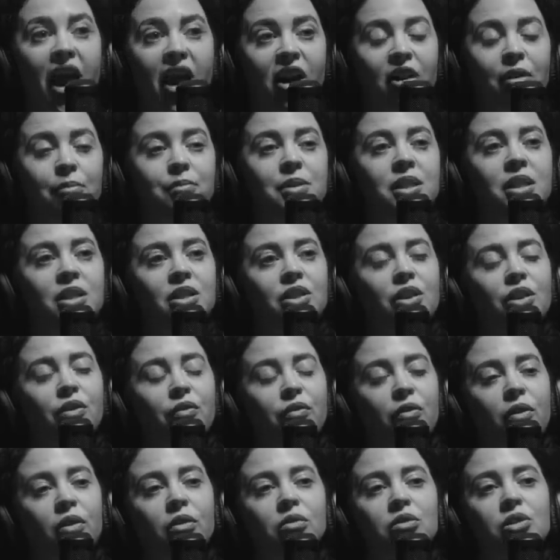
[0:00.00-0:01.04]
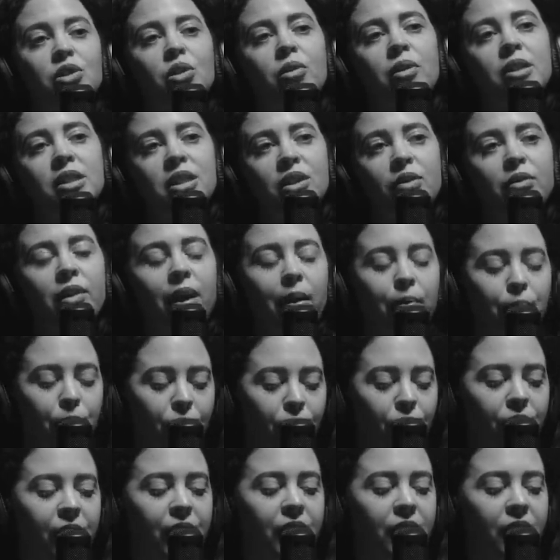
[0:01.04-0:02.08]
Arabs into the fold. So until that
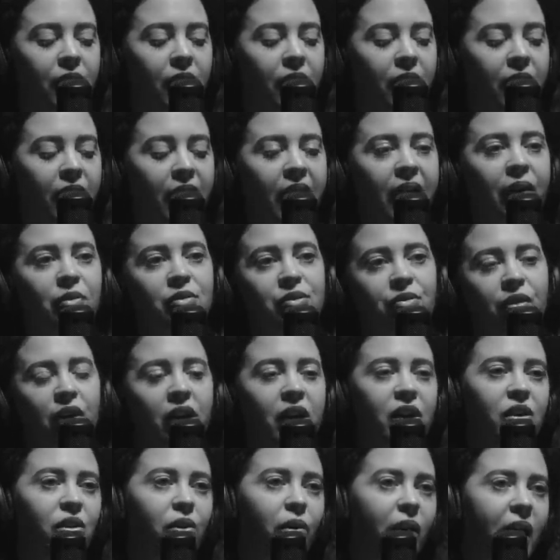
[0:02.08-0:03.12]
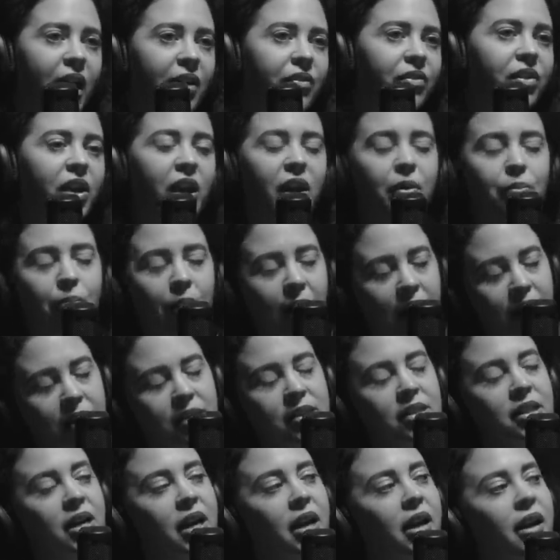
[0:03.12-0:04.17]
point, it was very you know Afghan,
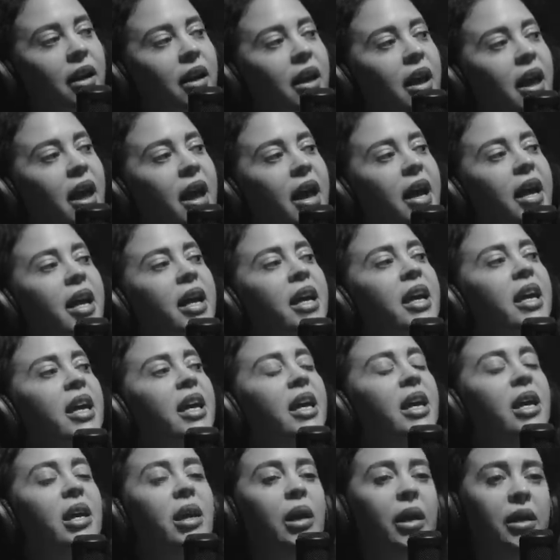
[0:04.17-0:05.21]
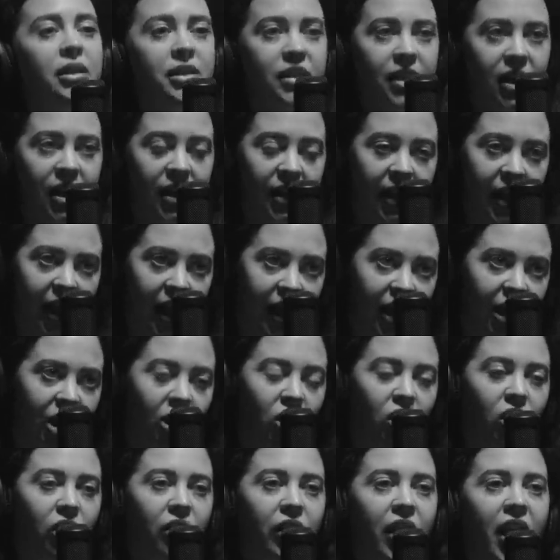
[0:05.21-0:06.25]
Pakistan. He started getting a
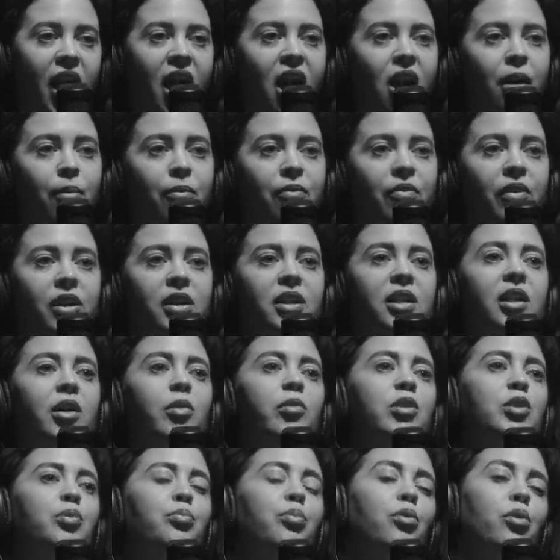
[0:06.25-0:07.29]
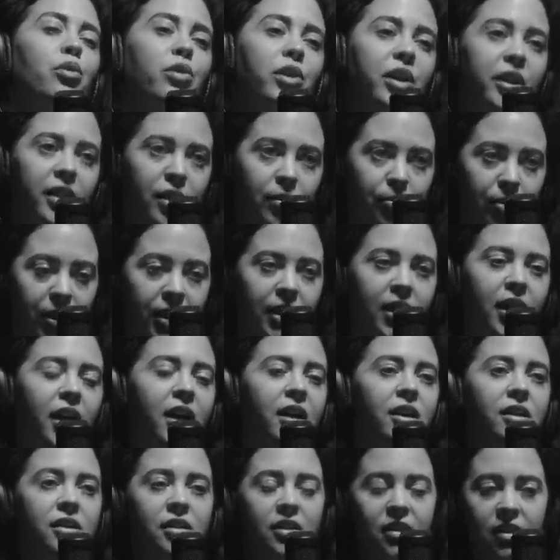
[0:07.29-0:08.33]
lot of the Arab funding, which brought in the Bin
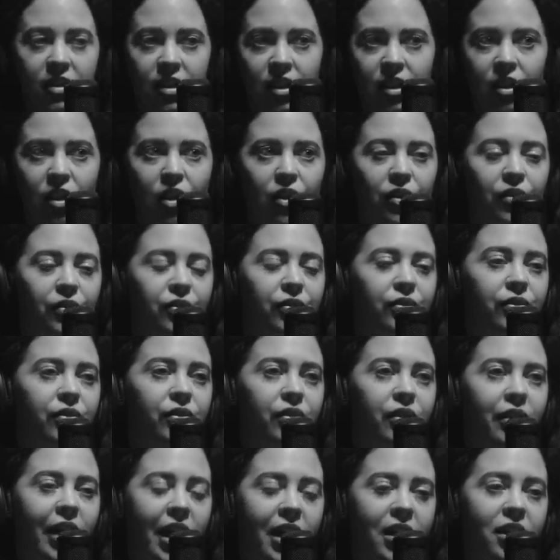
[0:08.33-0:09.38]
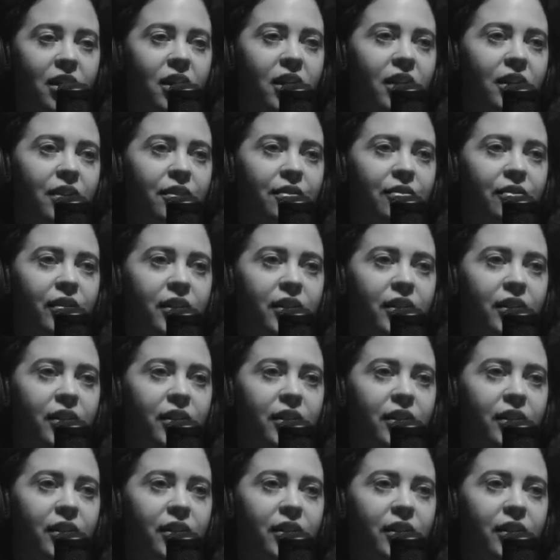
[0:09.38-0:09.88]
Ladens and a lot of that kind of